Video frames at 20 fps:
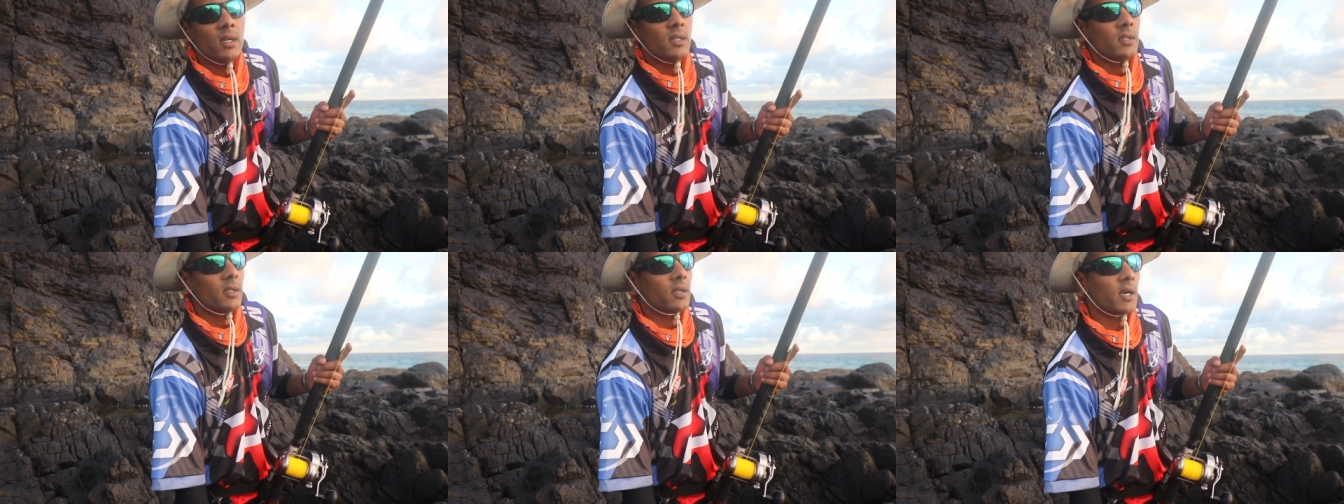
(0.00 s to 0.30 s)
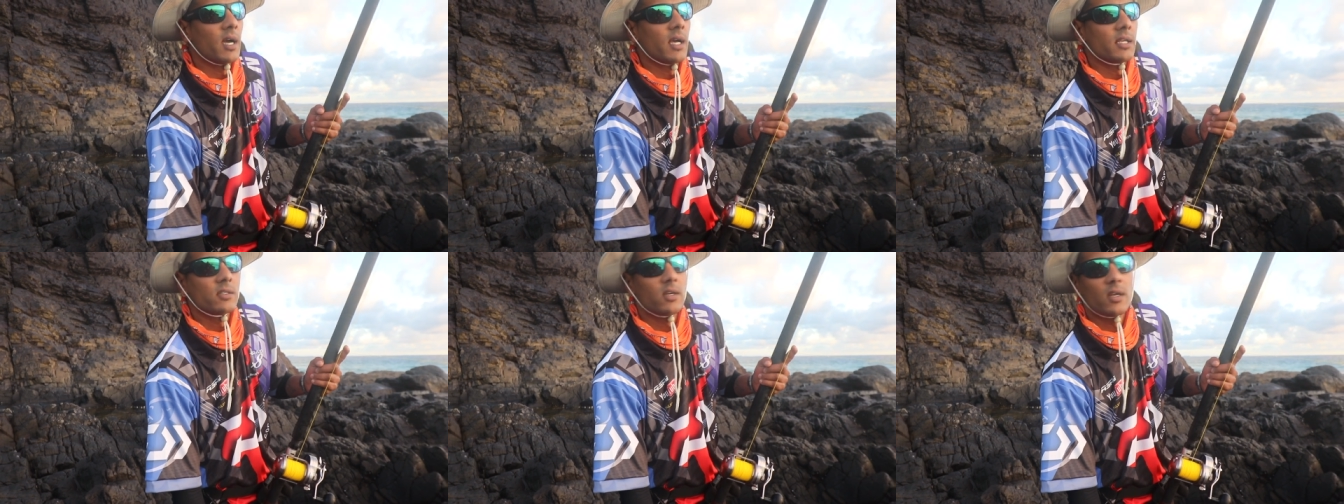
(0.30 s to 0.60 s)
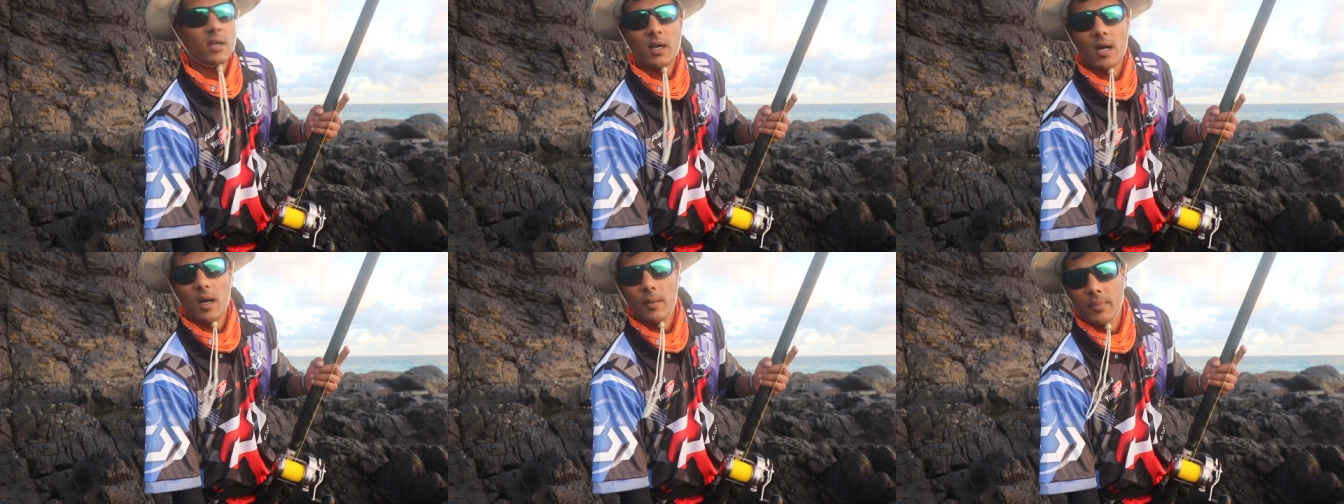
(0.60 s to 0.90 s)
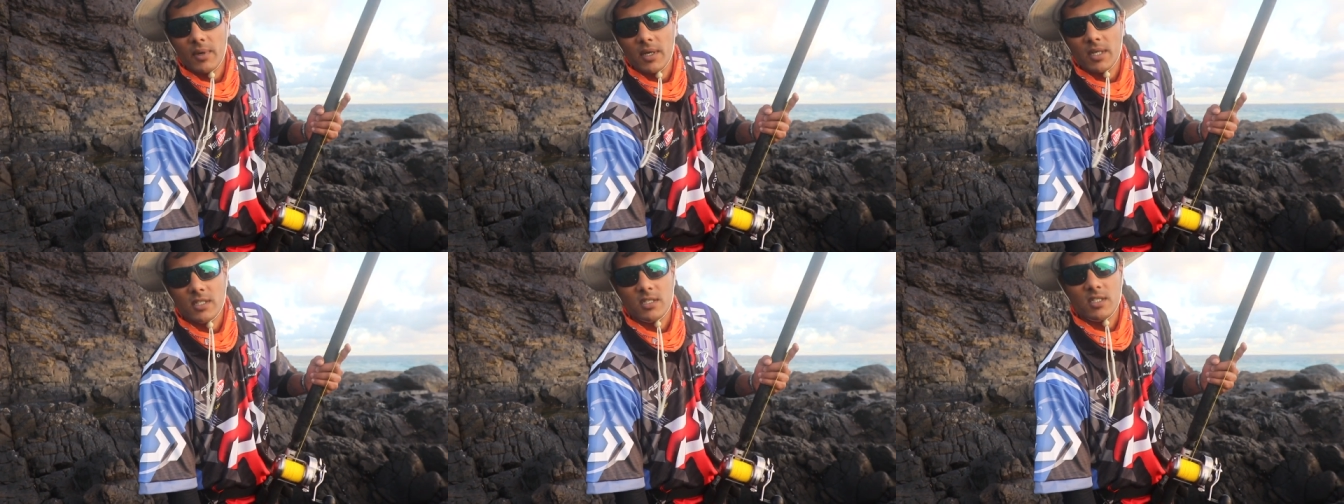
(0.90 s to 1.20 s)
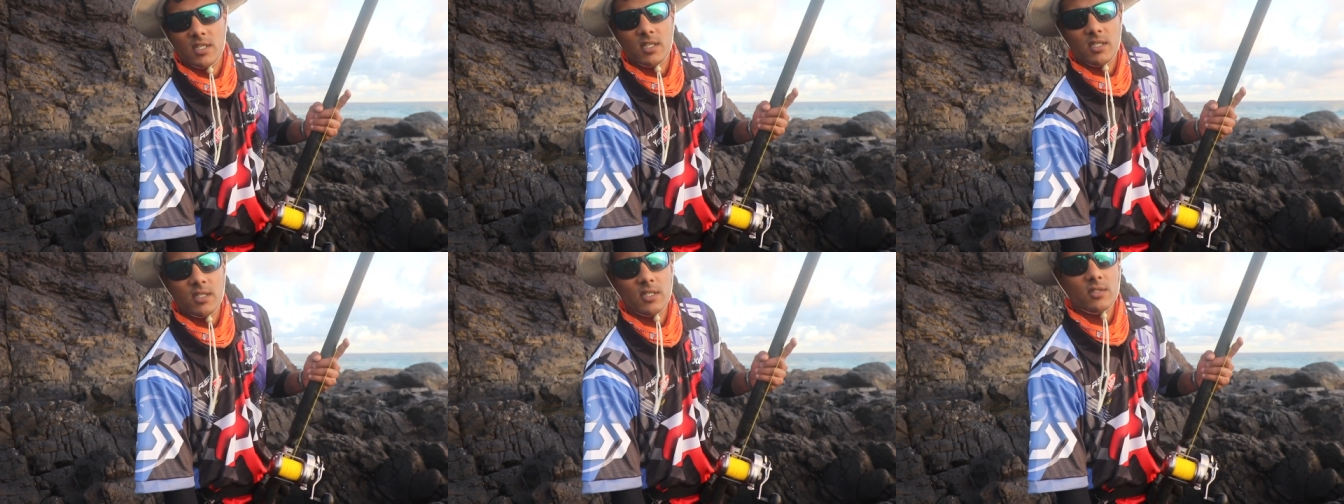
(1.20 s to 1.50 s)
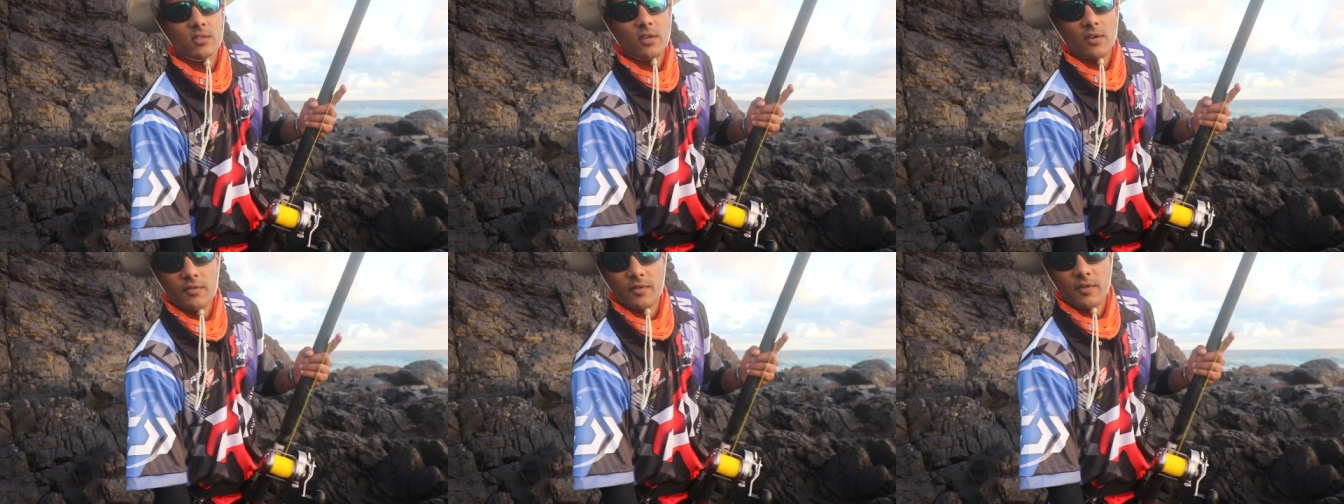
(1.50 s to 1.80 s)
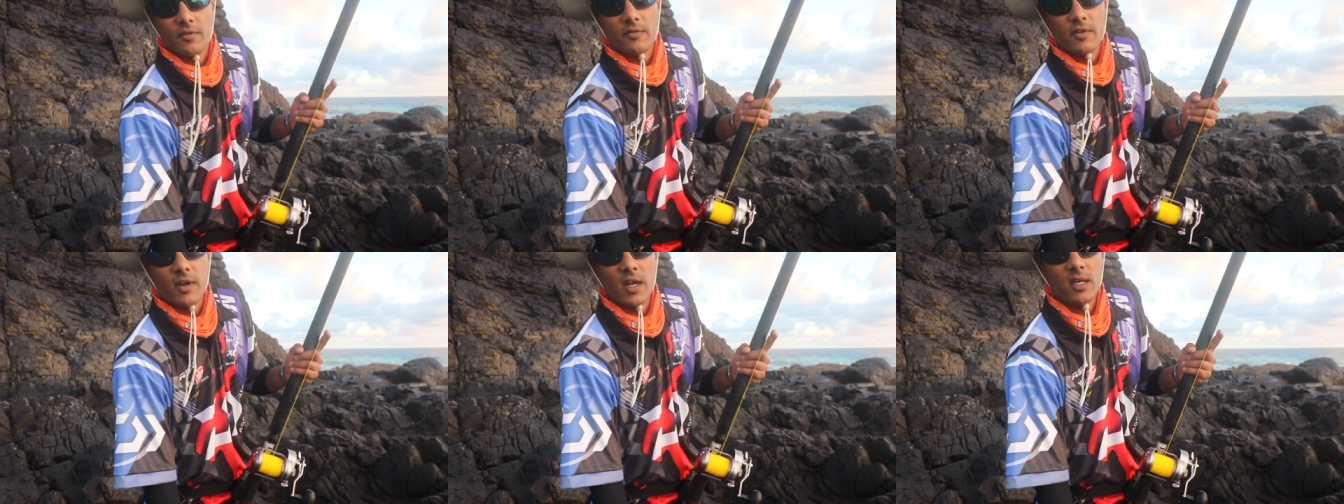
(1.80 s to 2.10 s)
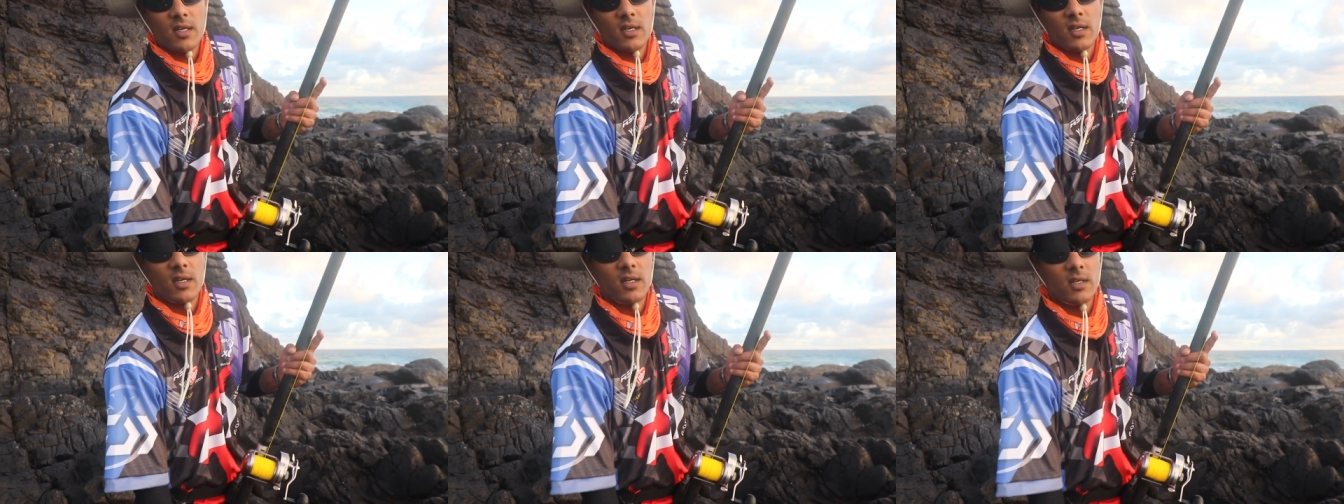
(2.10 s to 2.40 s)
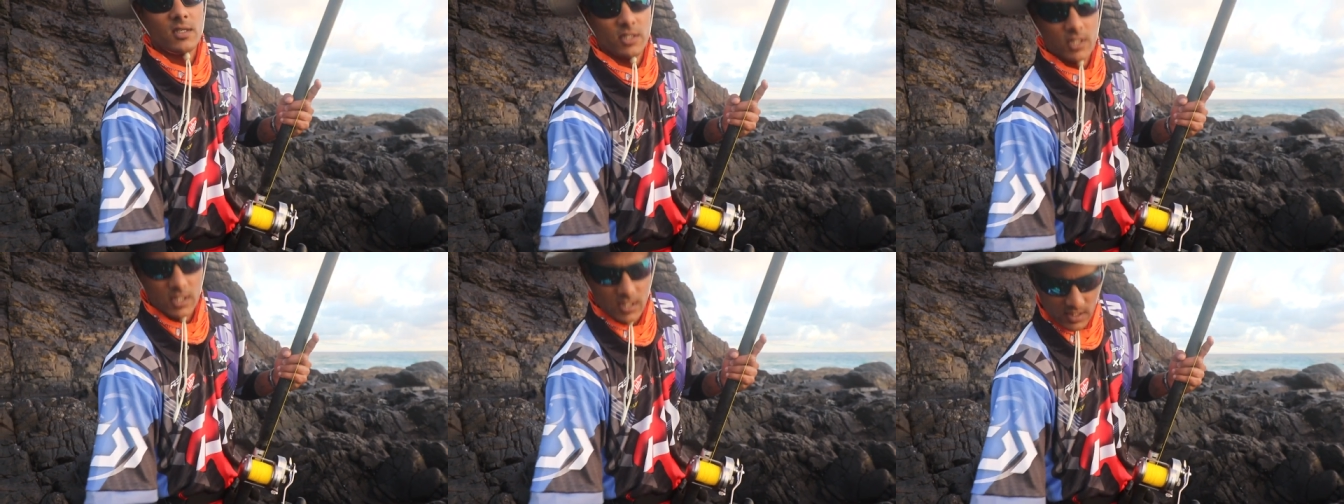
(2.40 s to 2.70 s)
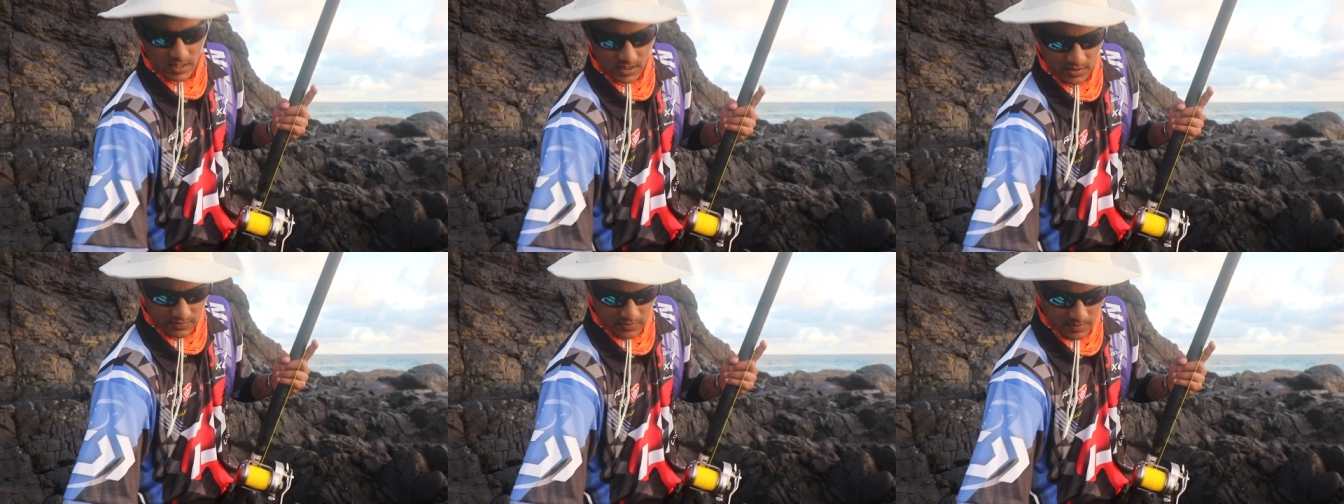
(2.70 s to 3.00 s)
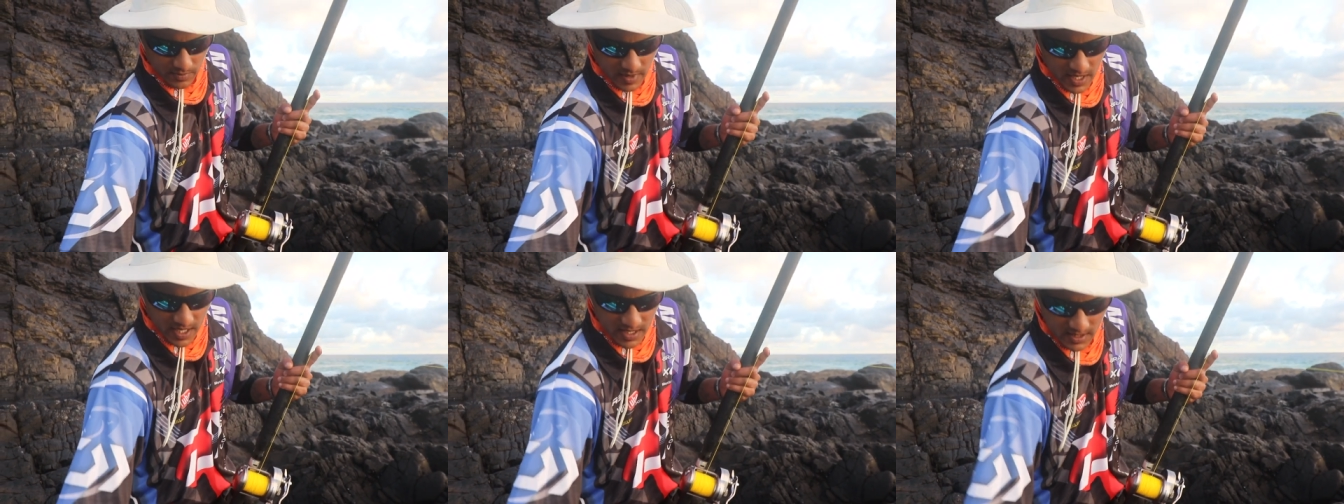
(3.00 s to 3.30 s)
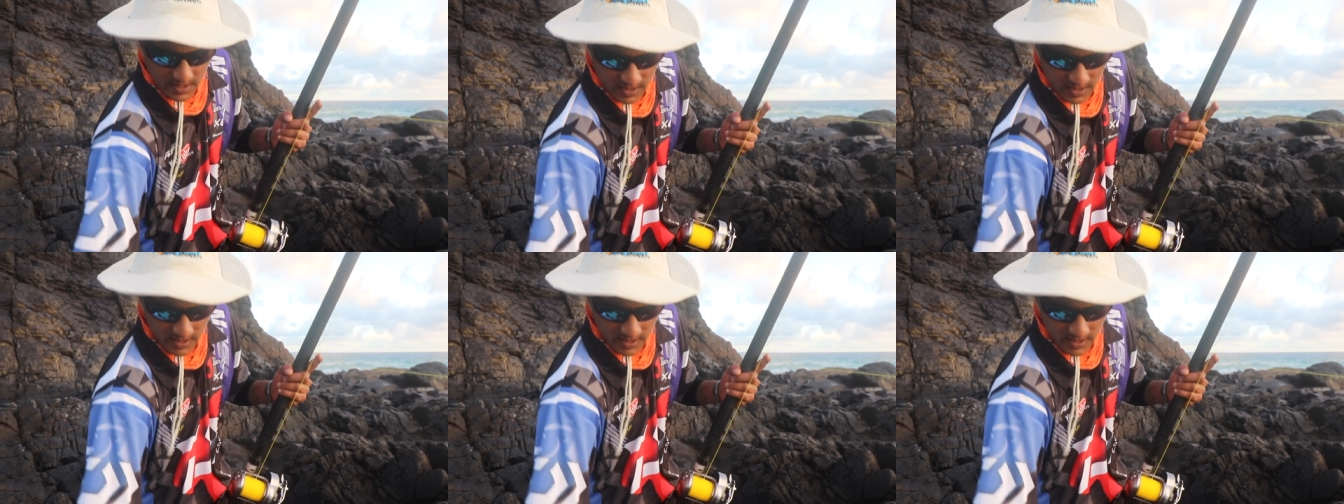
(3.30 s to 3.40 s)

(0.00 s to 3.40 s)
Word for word: the guys got a couple of GTs off the front little GTs for bait